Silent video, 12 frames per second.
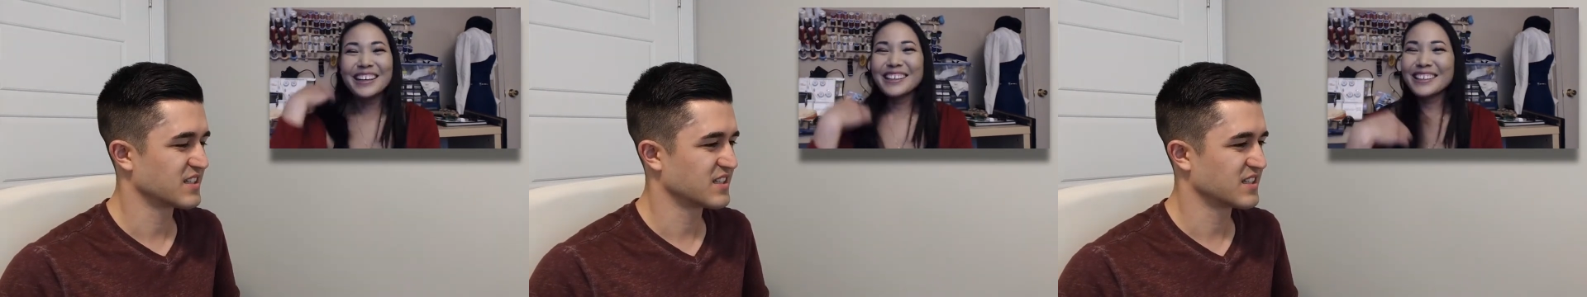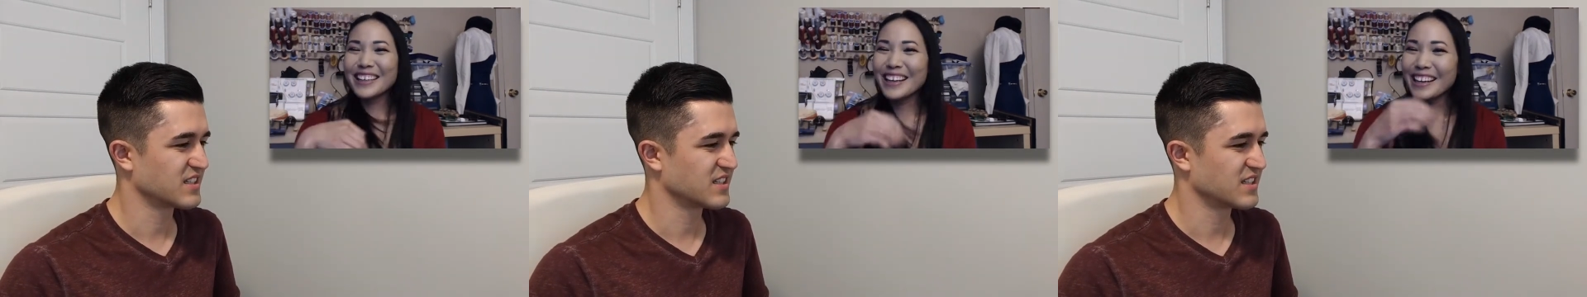
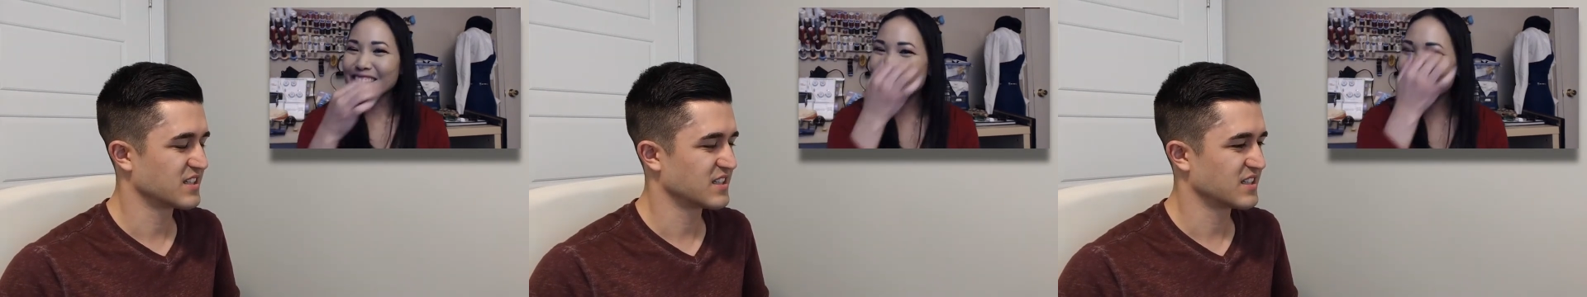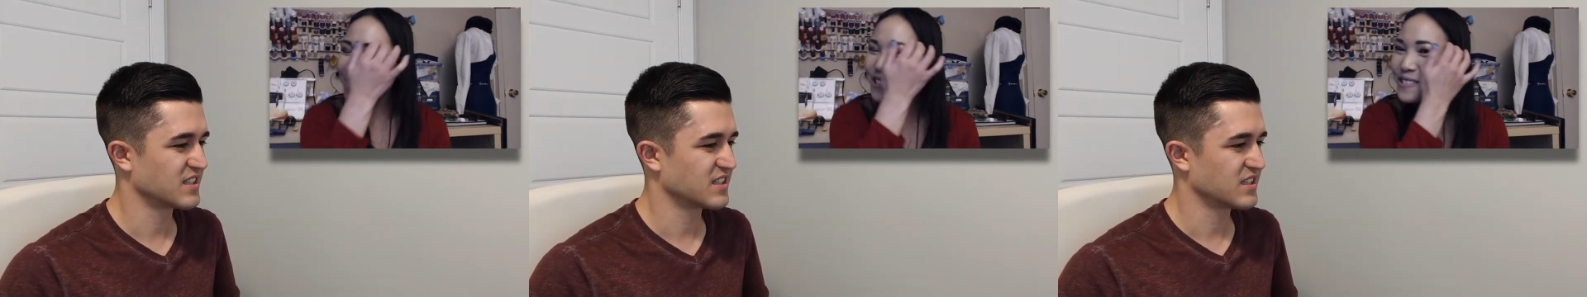Speaker 1: yeah.
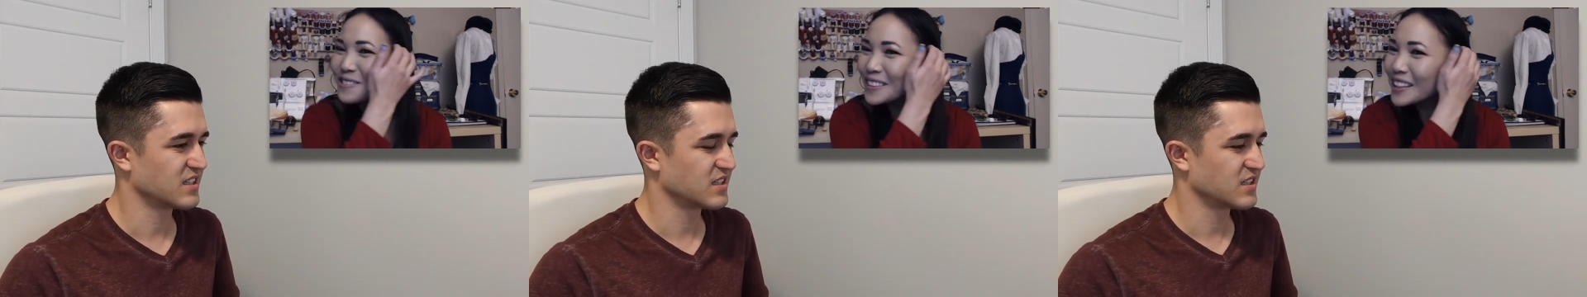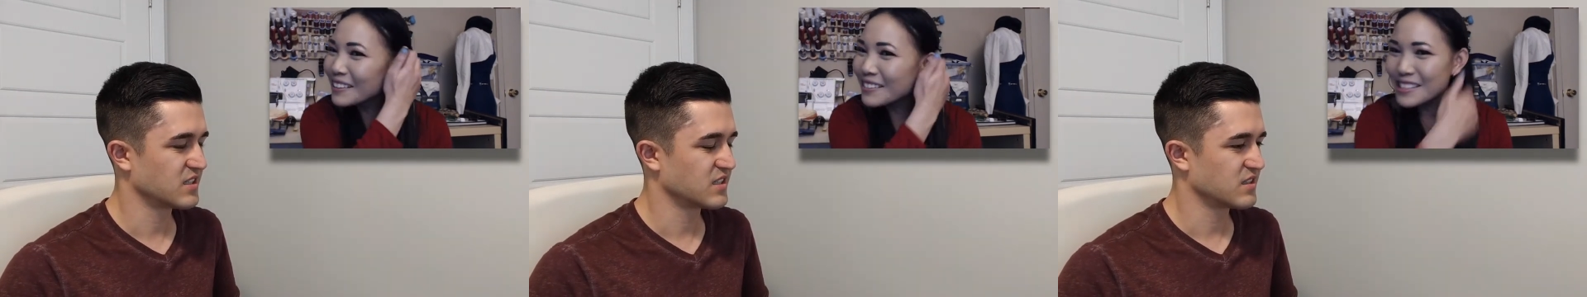So
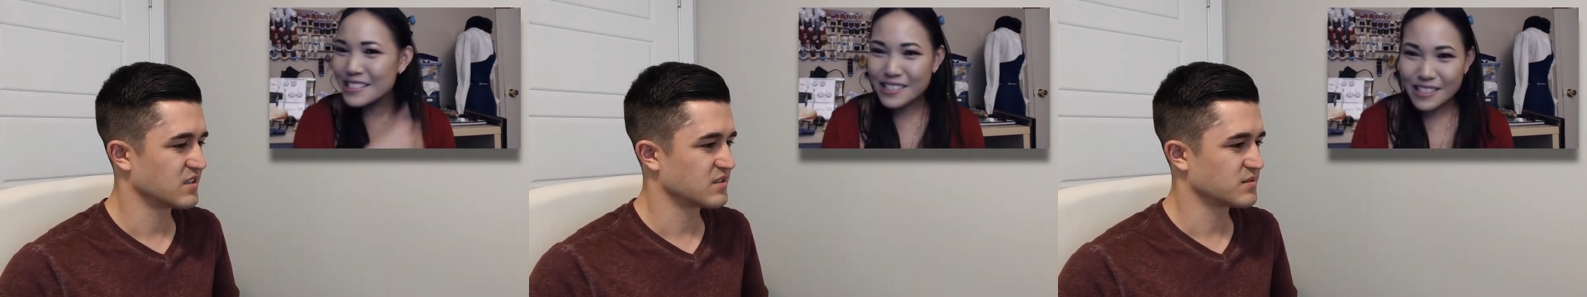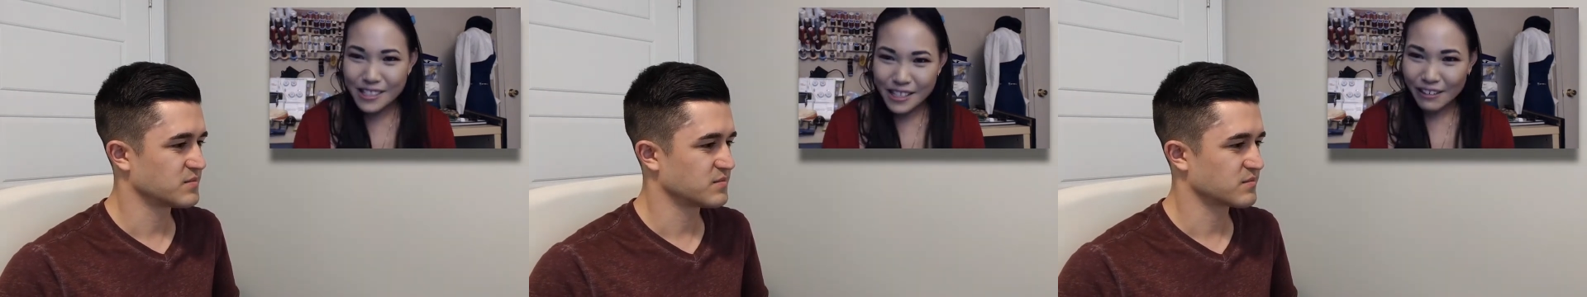there is
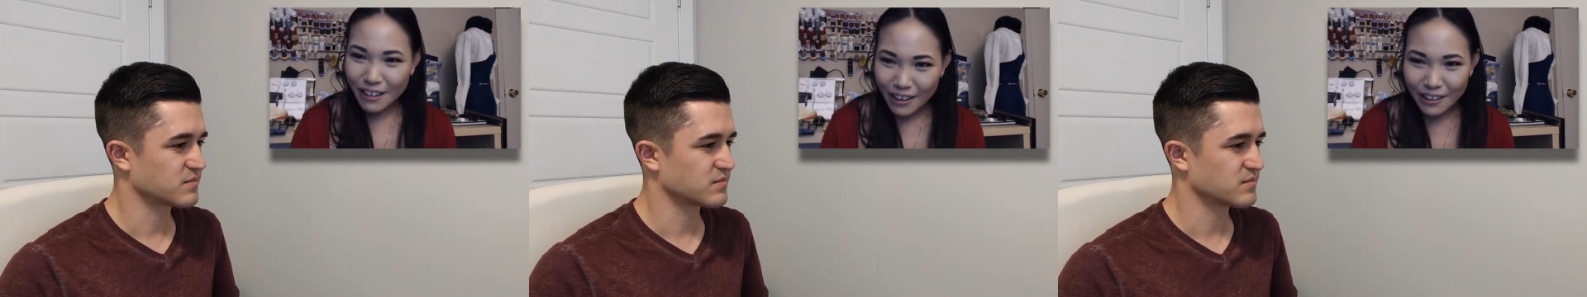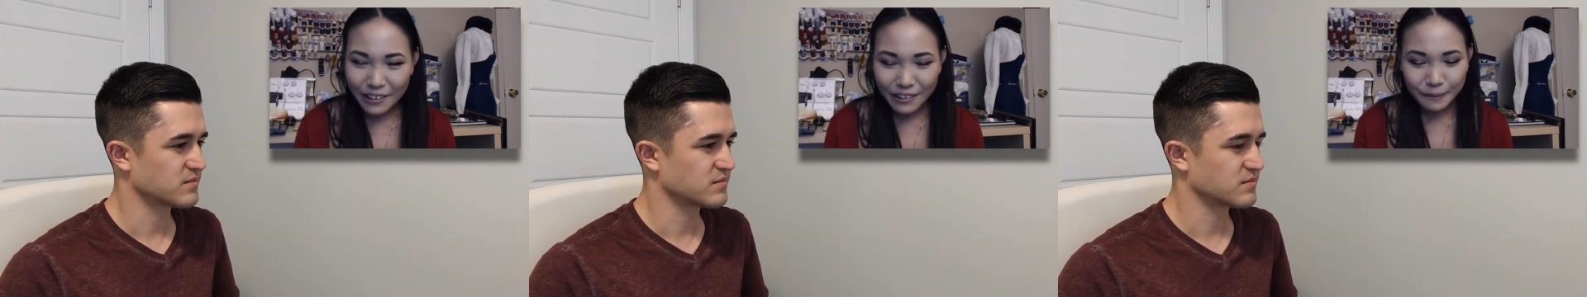there
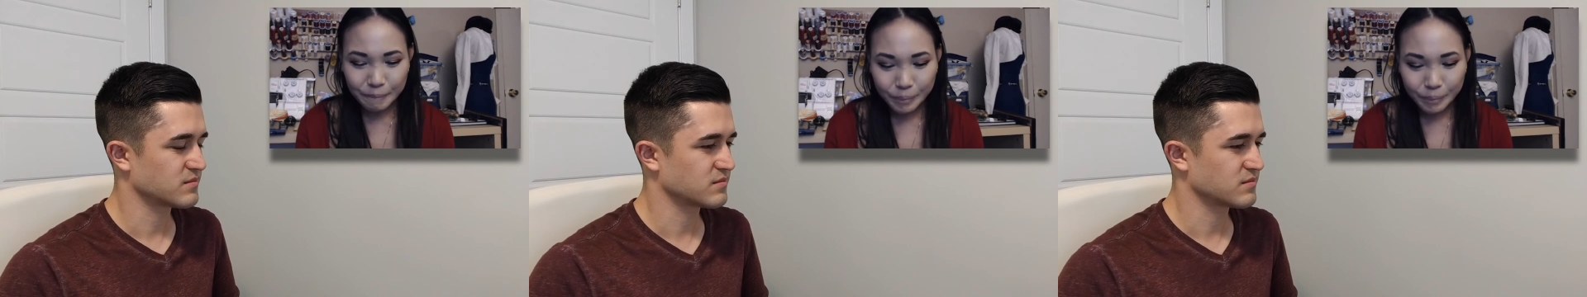are uh,